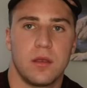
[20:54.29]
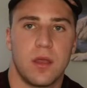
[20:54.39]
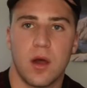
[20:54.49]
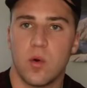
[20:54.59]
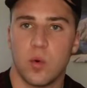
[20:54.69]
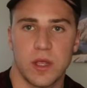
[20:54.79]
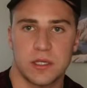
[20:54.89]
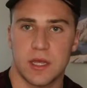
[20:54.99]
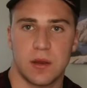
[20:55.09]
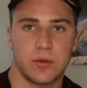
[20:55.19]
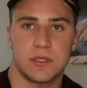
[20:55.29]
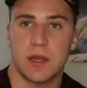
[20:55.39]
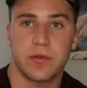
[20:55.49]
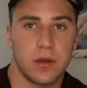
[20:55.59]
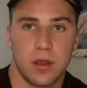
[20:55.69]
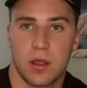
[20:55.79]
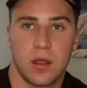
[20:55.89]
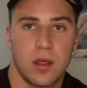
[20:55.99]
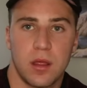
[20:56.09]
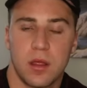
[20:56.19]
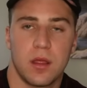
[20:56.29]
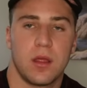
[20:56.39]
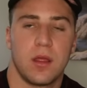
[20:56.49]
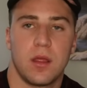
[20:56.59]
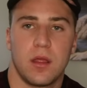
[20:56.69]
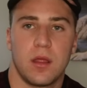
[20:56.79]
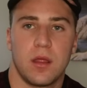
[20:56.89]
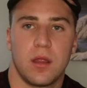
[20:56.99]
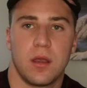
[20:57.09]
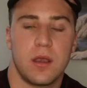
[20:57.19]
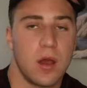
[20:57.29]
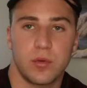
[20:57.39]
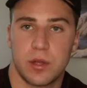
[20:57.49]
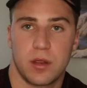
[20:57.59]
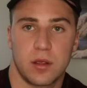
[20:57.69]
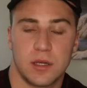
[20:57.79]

Don't wish that it was different. Don't,